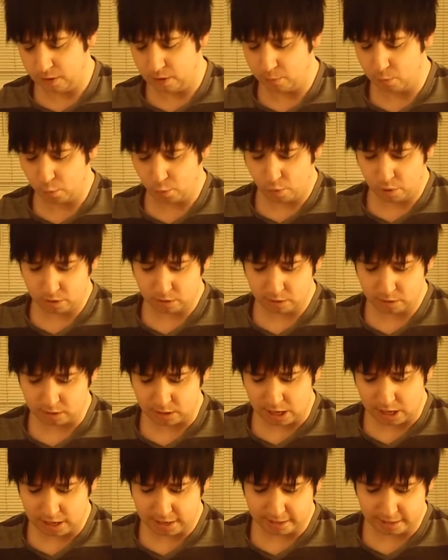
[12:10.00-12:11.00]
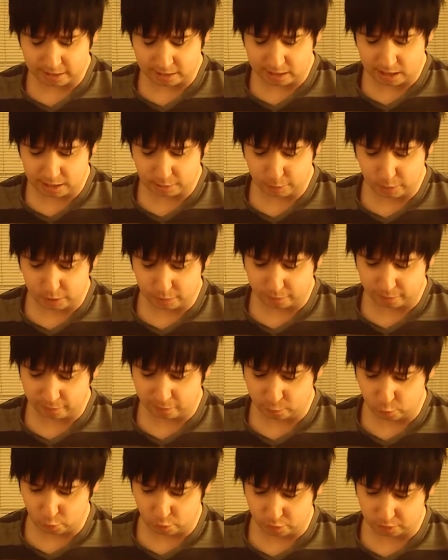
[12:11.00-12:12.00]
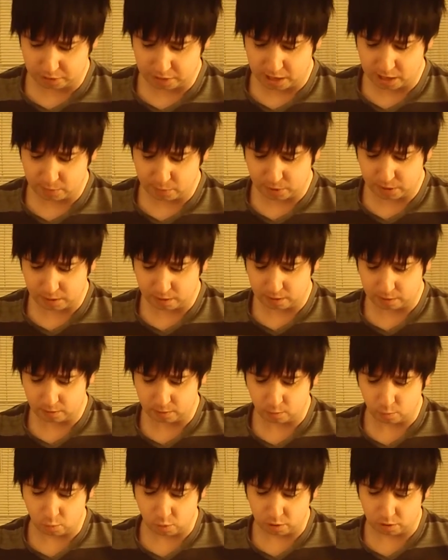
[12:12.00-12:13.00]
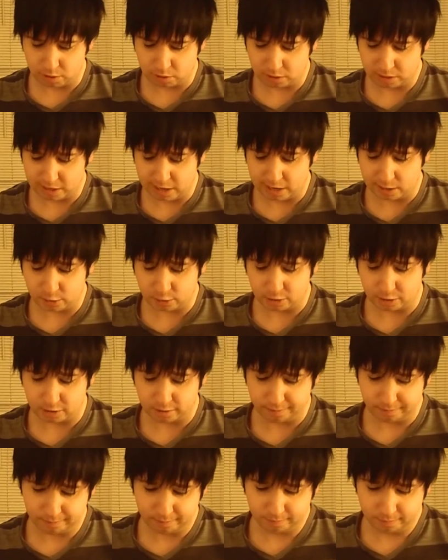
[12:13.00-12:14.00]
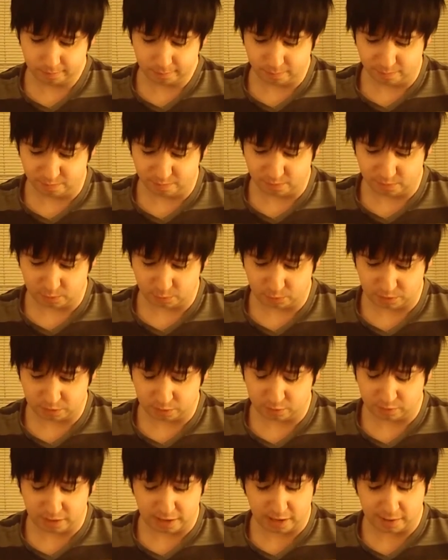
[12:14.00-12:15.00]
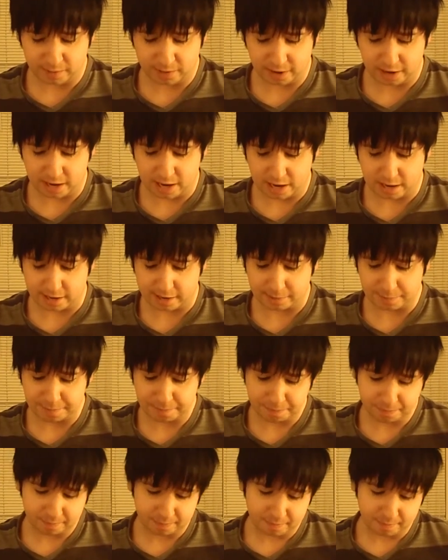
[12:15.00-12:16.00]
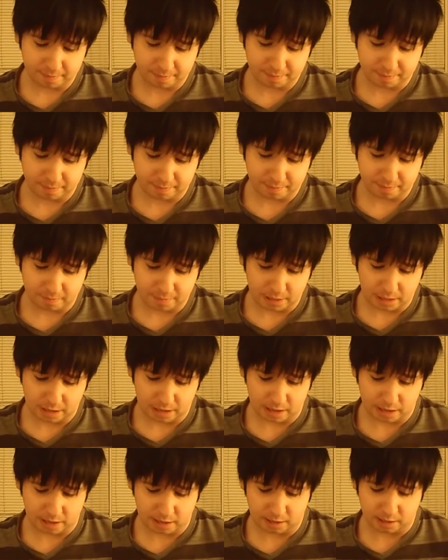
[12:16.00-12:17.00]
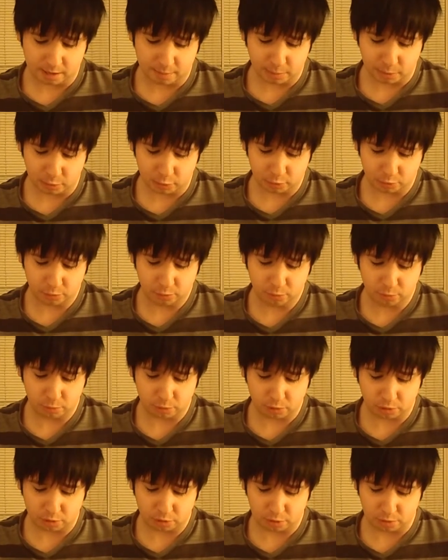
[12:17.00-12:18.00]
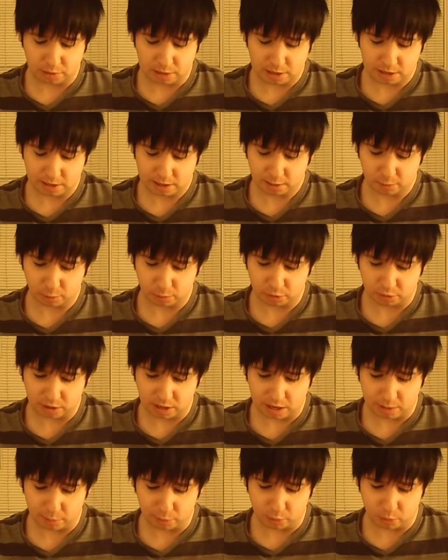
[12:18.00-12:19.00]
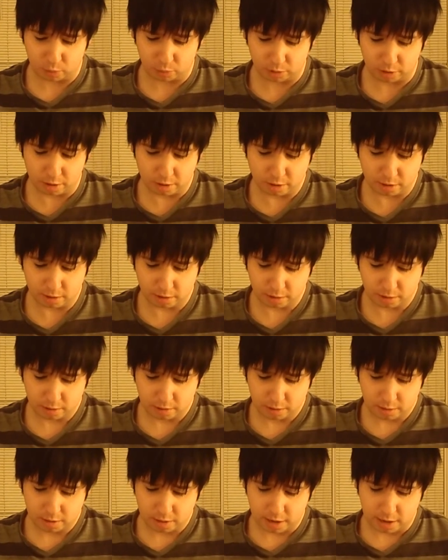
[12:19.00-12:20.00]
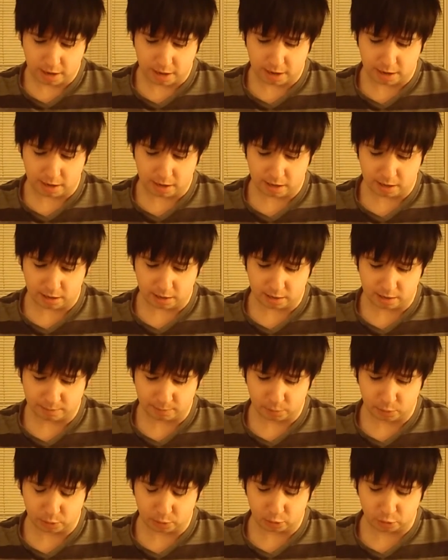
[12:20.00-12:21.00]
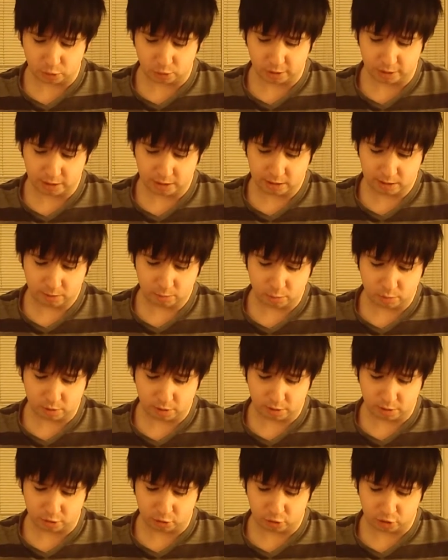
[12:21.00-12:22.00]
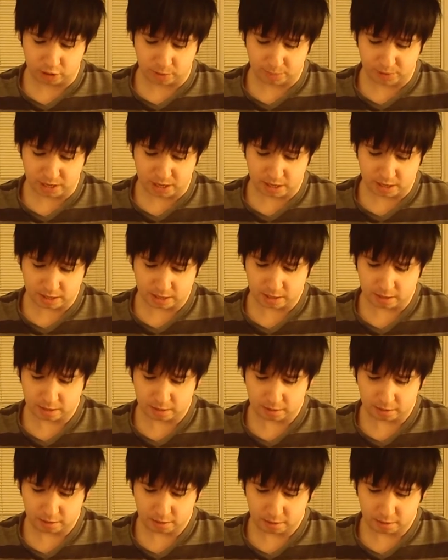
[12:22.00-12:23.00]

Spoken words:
number 1 sign that came up for gay men was Cancer. It's very, very high. And number 2 was also high, was Capricorn. And number 3 was Gemini.